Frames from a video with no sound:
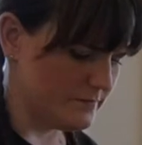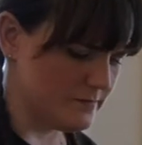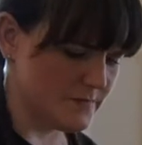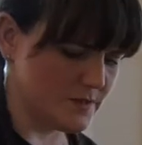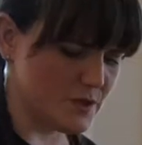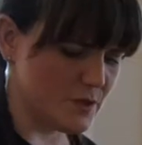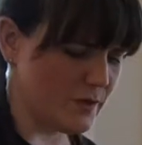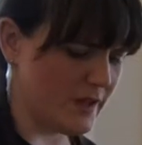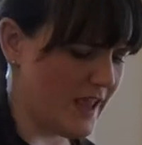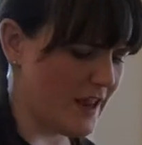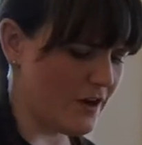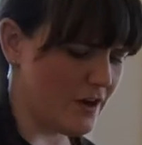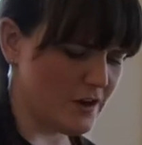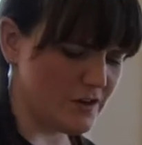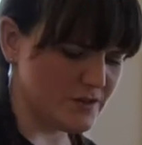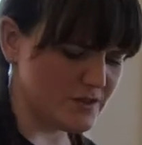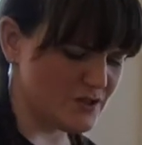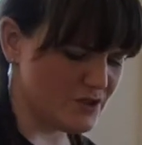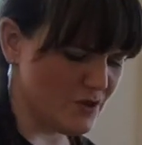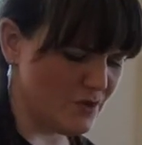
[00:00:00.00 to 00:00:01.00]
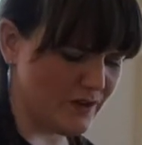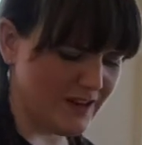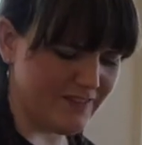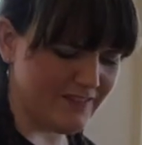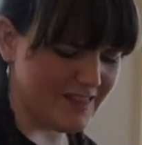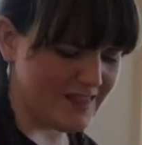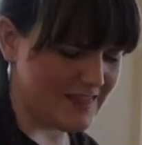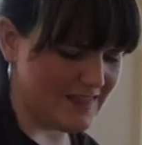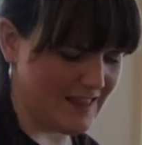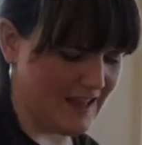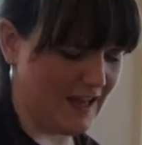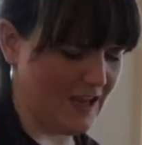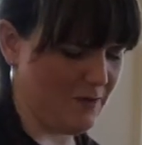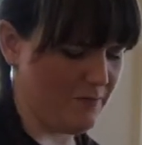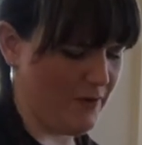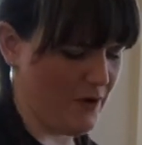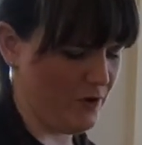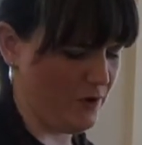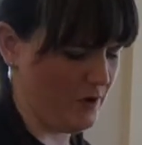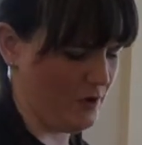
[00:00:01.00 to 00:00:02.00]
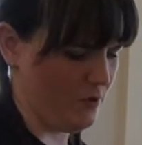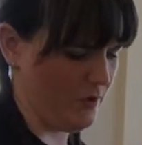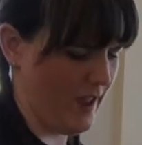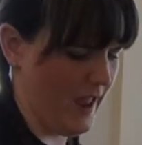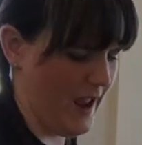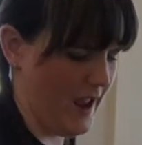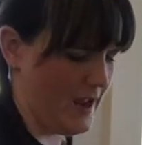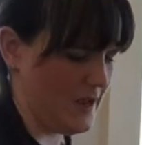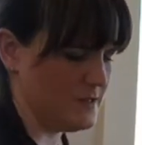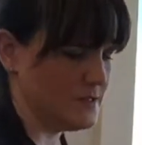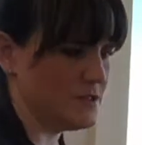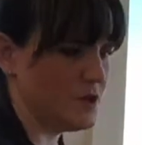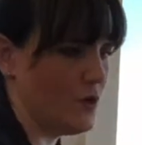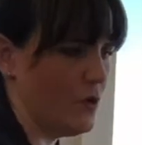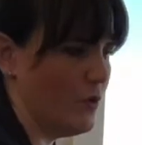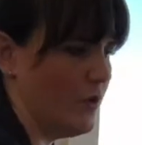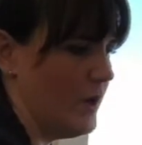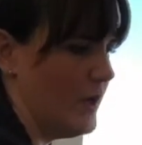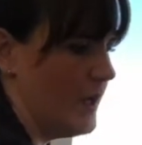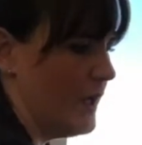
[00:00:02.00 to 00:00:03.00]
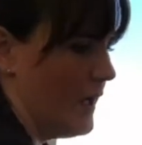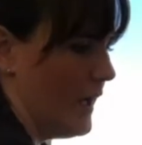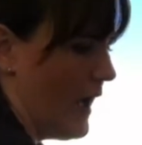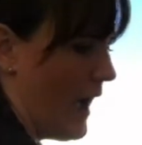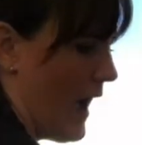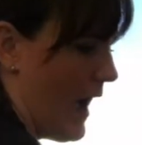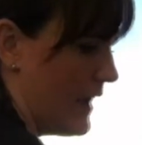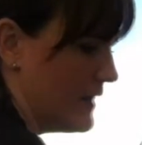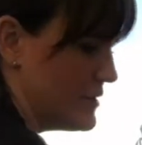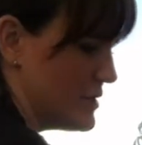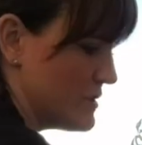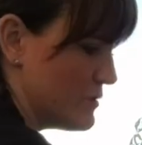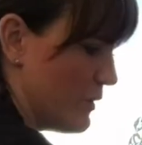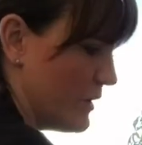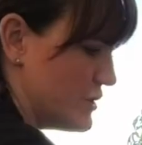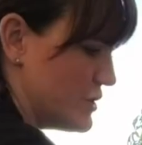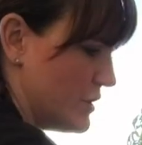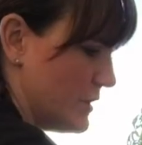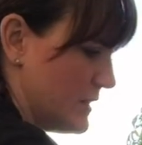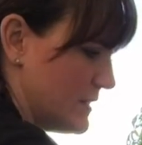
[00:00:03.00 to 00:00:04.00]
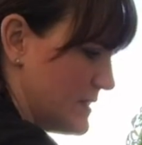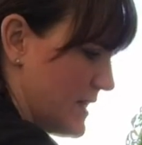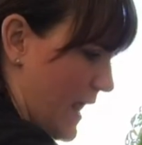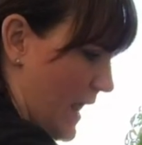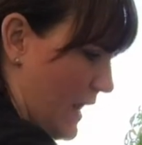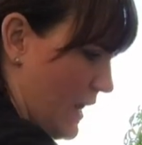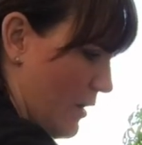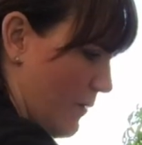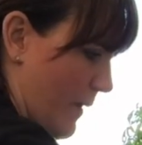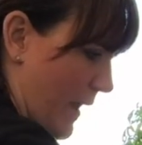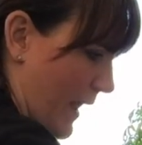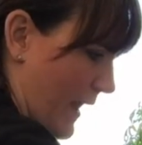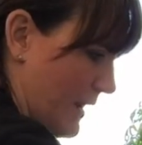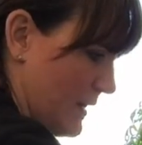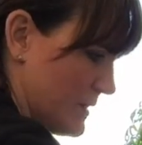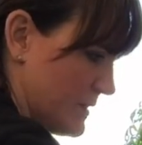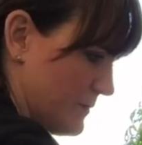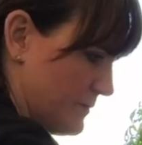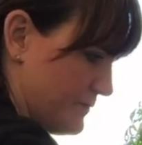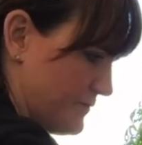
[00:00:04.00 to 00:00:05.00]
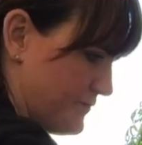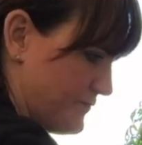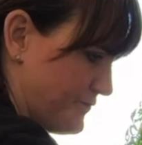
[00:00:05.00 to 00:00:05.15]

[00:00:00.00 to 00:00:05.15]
So again, artists, don't even think about it, okay? So I just want you to take your paint